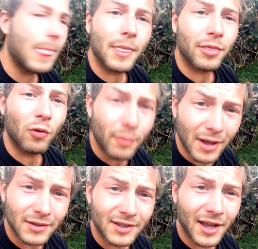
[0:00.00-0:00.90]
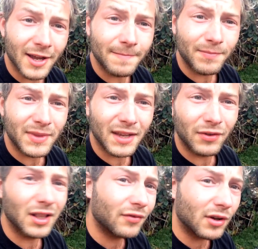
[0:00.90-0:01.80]
throw them outside. If
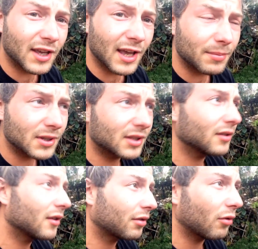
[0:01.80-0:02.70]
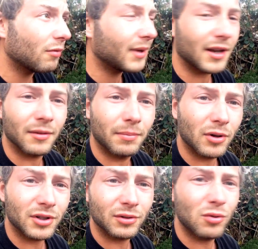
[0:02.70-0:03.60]
you live on campus, throw them behind a
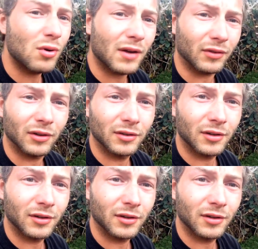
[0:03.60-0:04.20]
bush or whoever.